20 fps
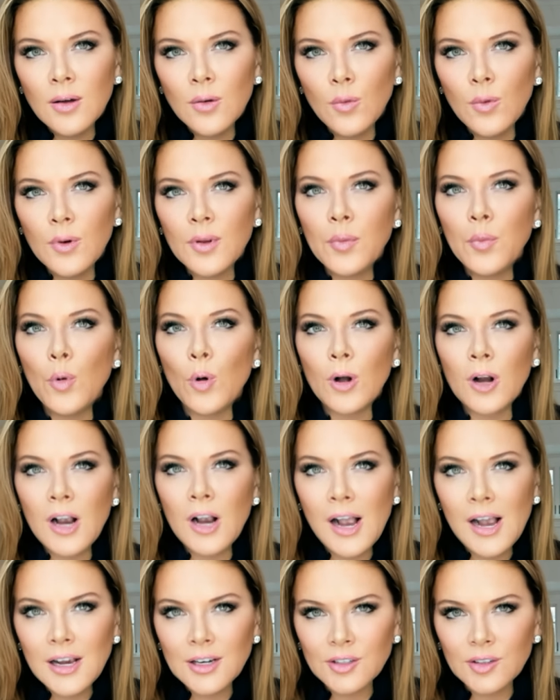with more
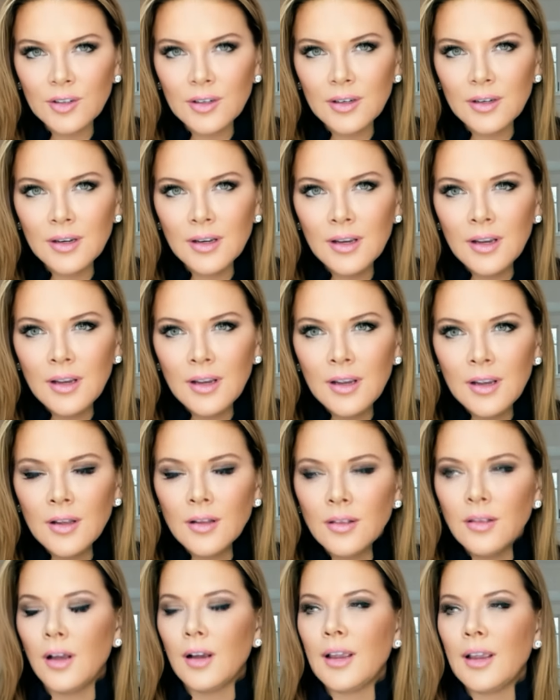caution.
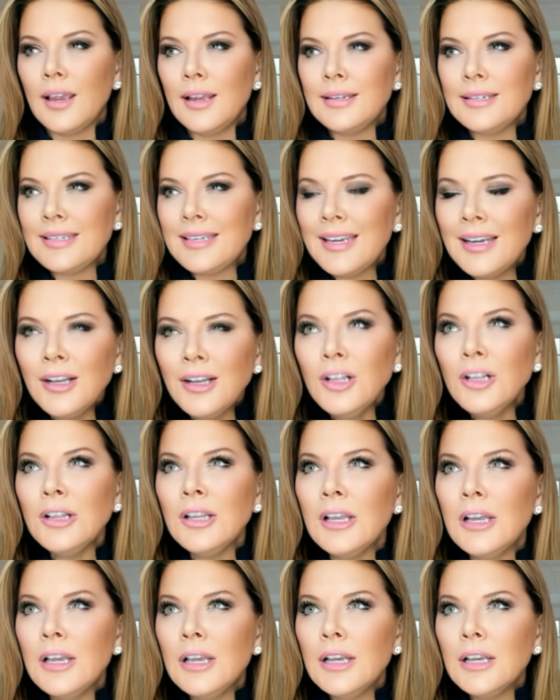Look,
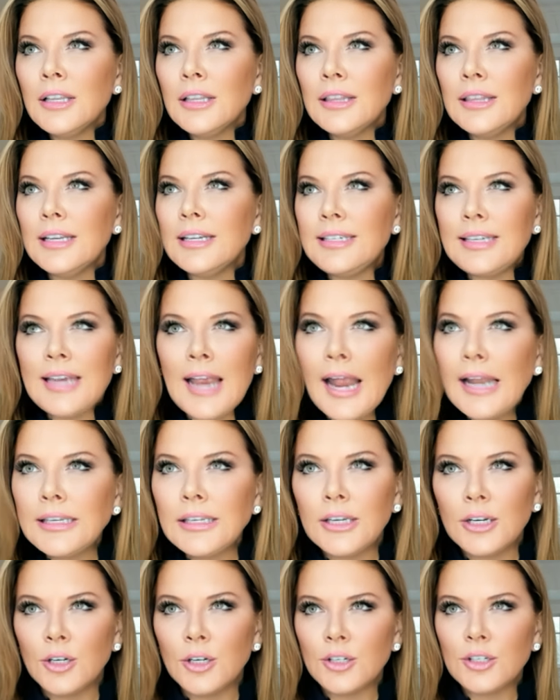until the
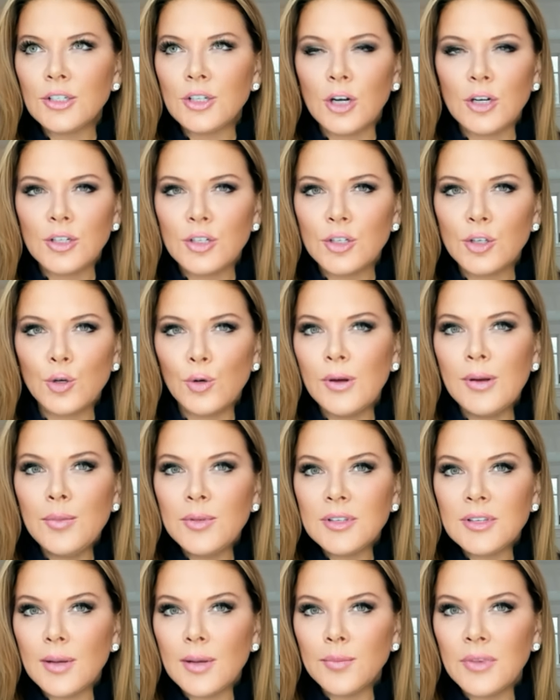10-year starts
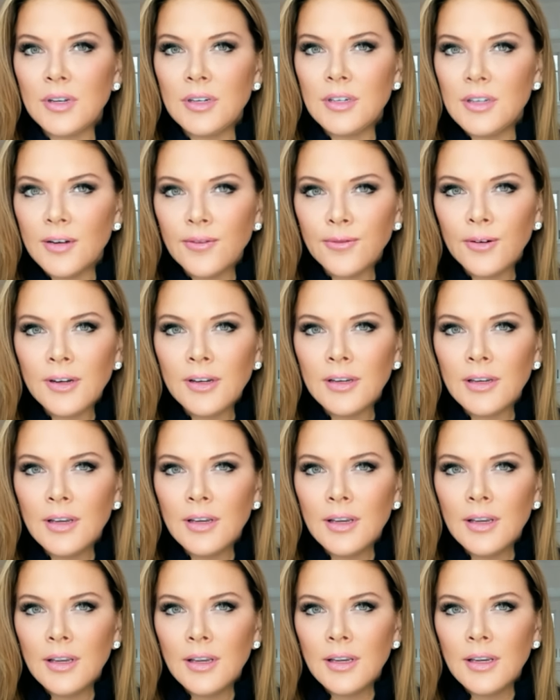screaming something different
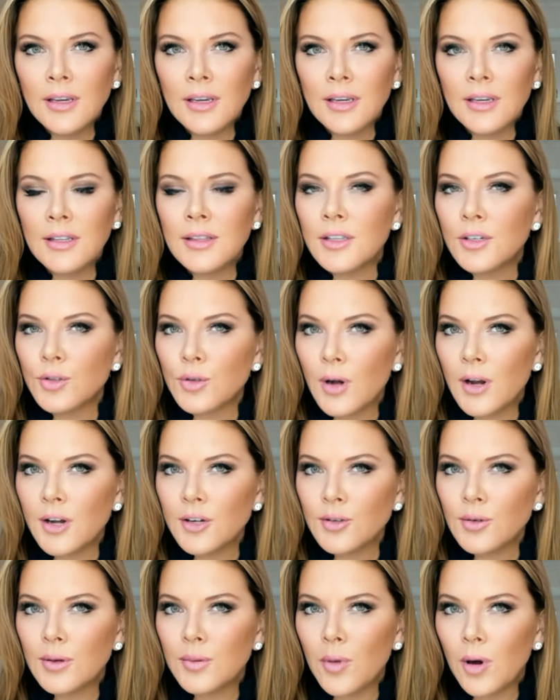in the
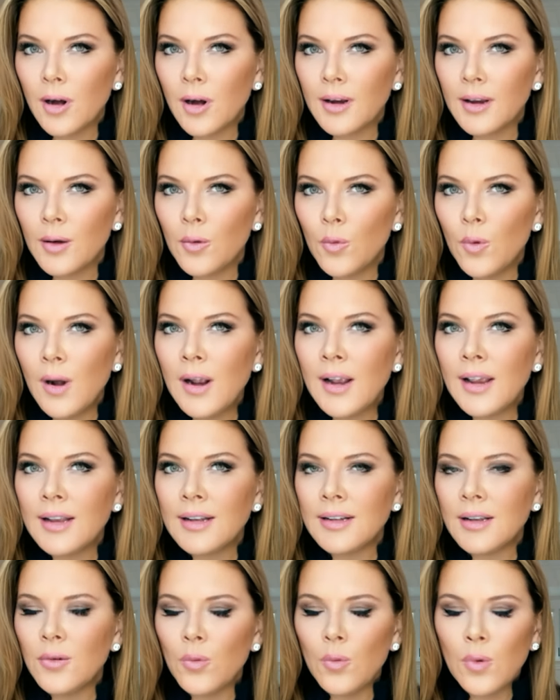Treasury market,
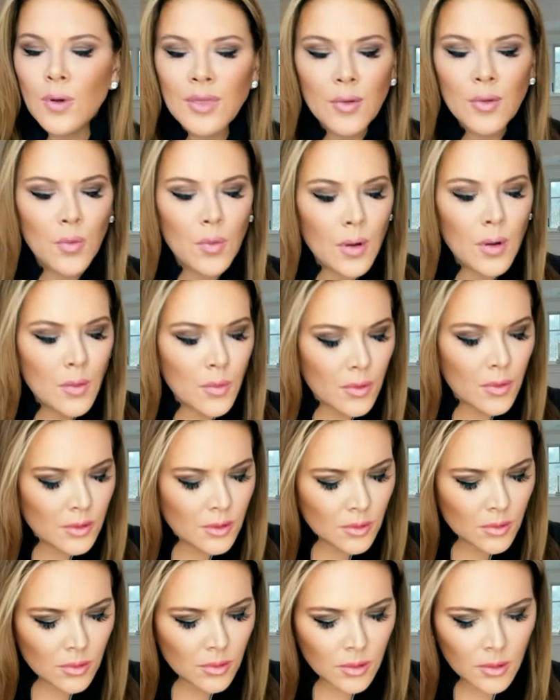what
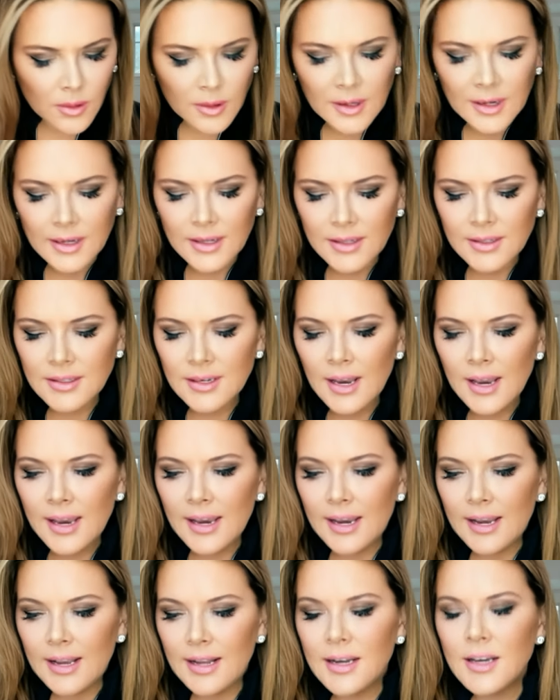you're learning is
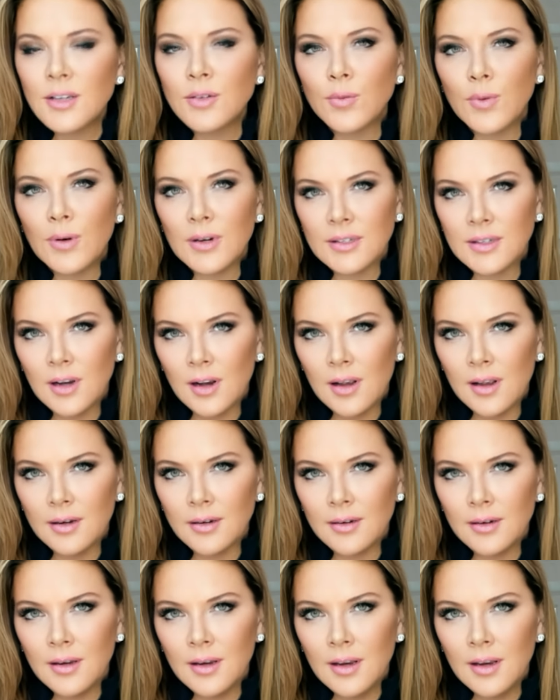it is risk on.